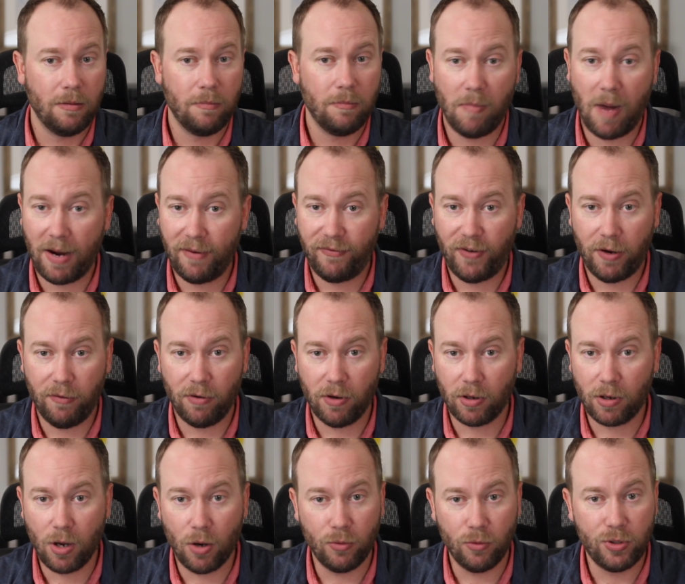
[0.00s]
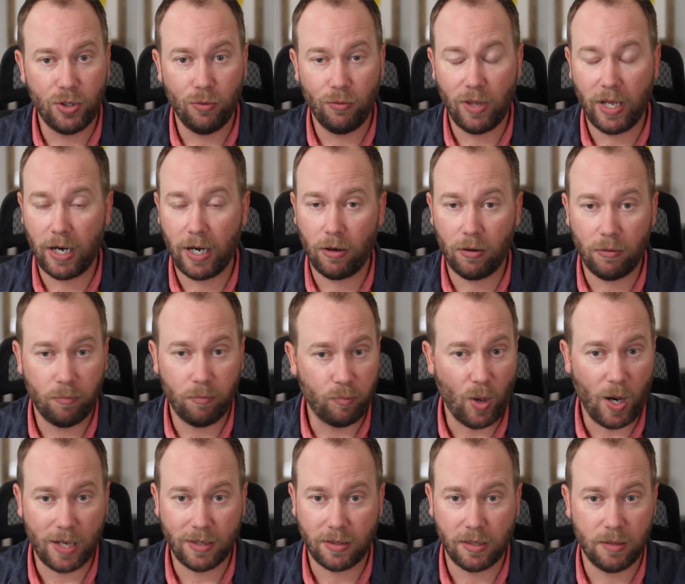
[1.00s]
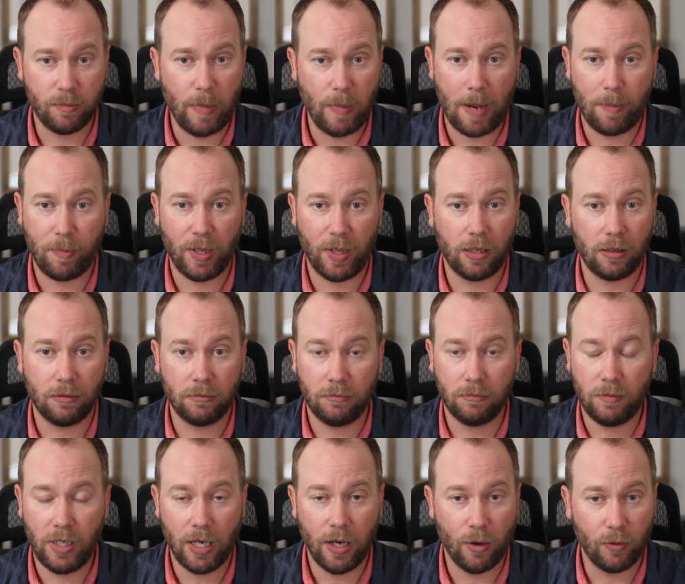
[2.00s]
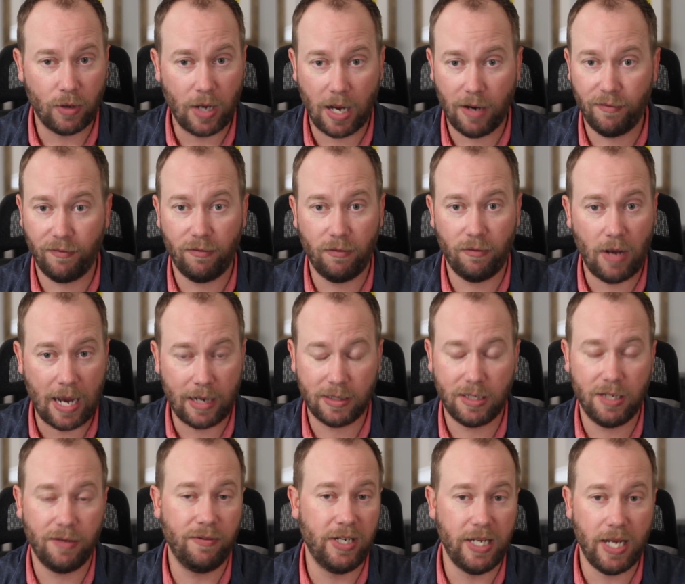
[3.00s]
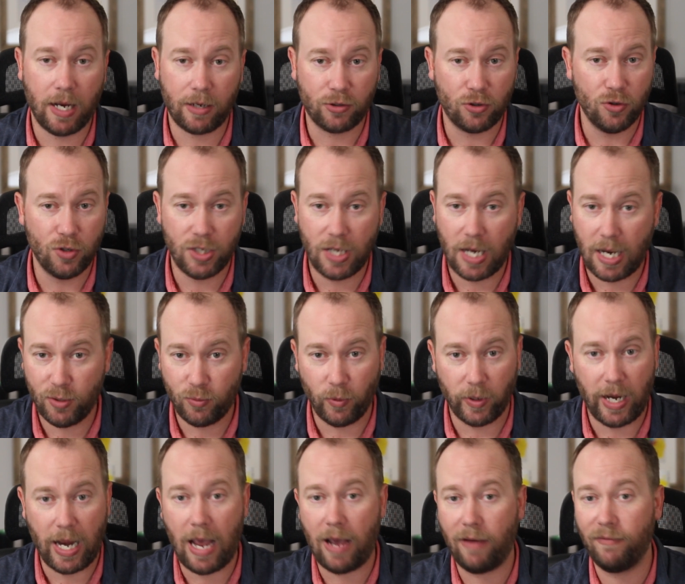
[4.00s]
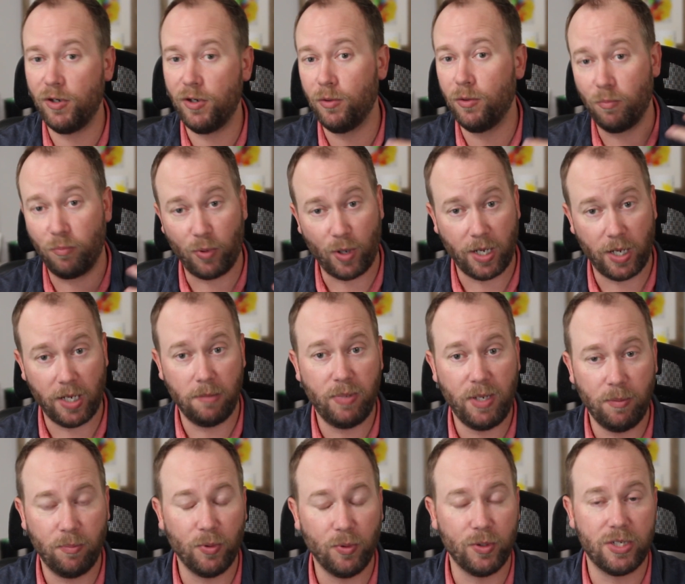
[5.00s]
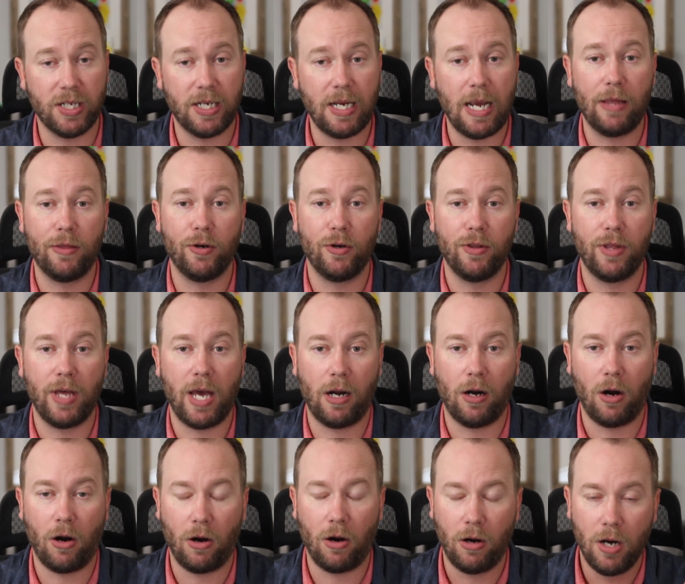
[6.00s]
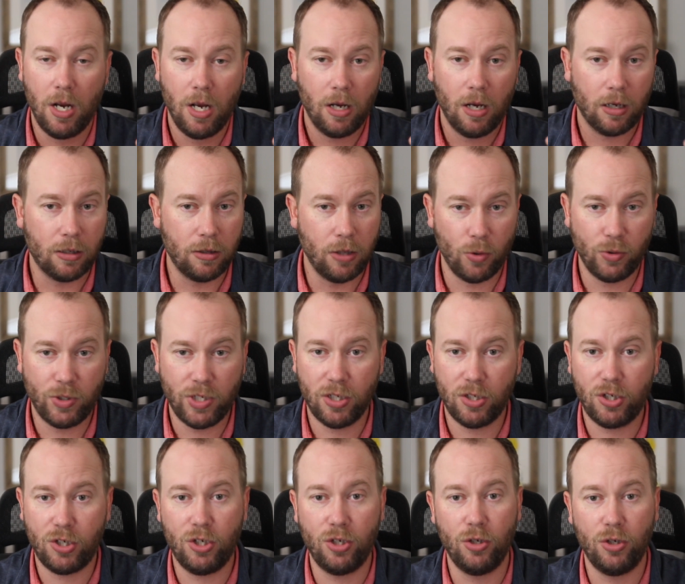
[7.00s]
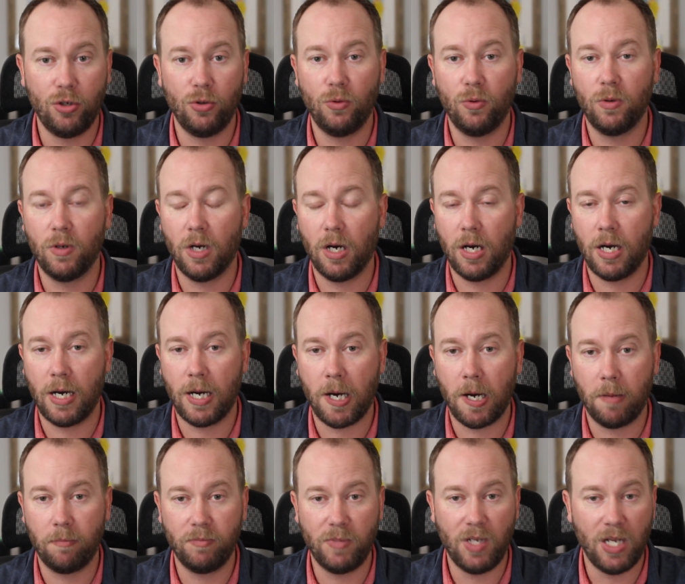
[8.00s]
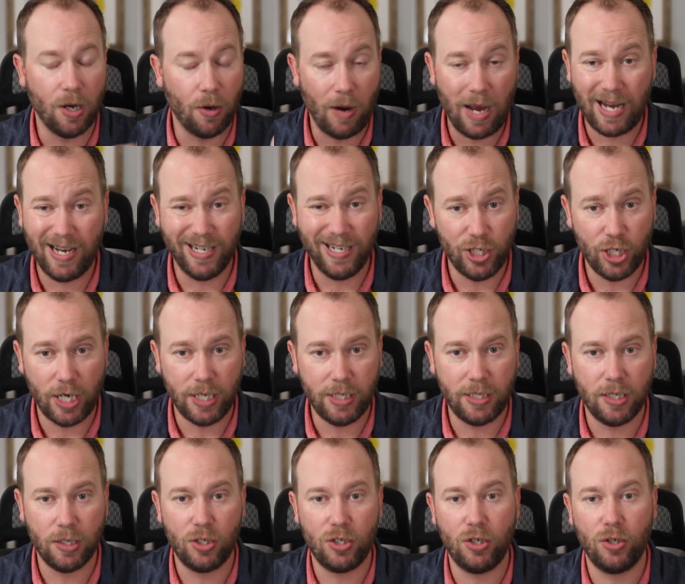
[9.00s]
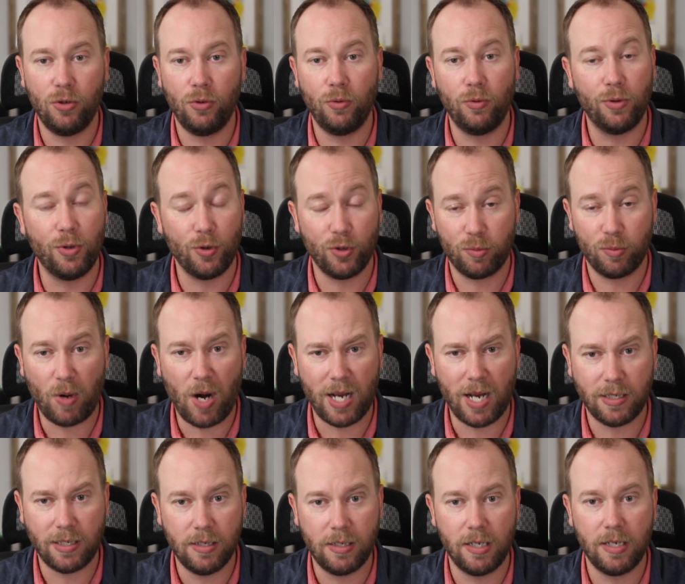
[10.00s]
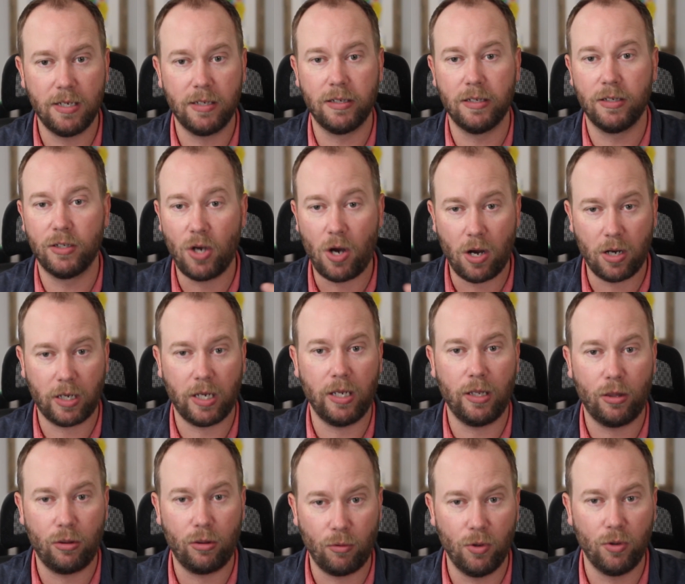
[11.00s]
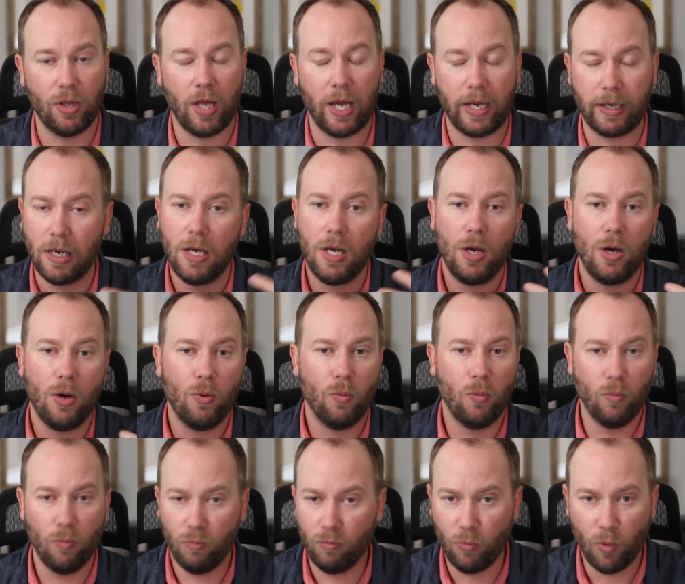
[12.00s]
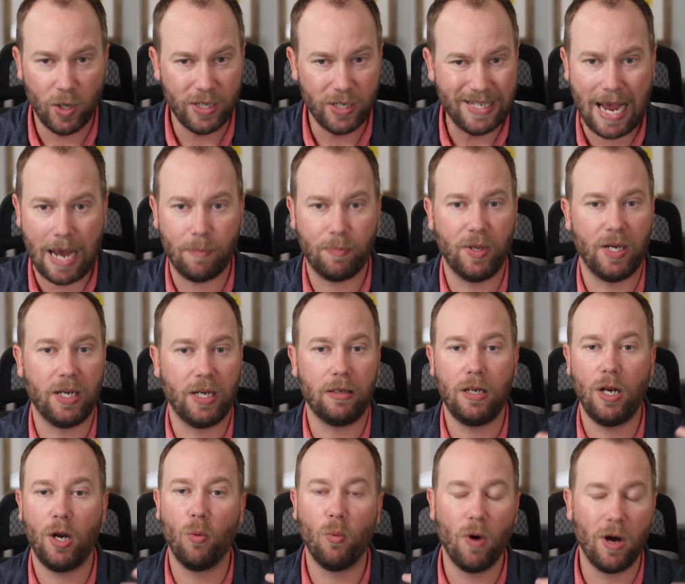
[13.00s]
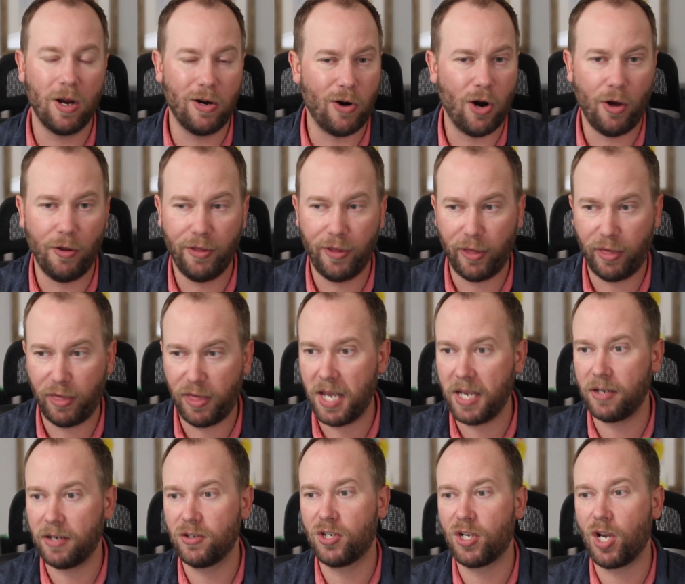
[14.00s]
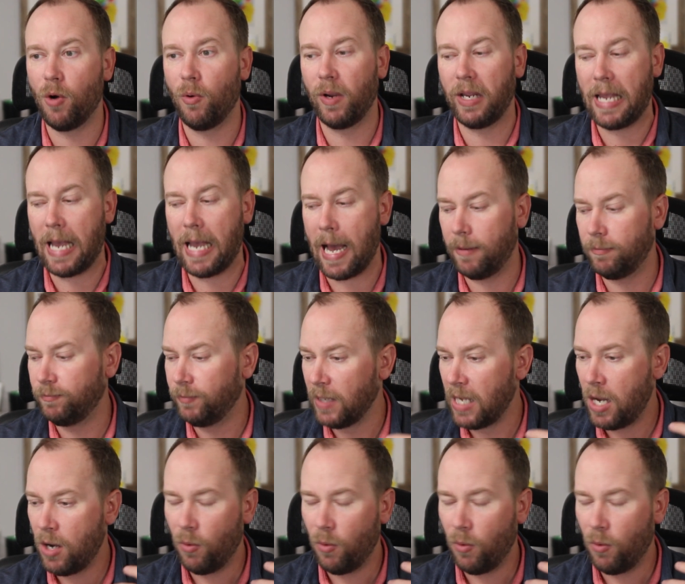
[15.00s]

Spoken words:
My favorite go-to there, process mapping, kind of activity, exercise, what have you, bringing people together that are closest to, and adjacent to those processes and talking through like what's happening, what are all the things going on?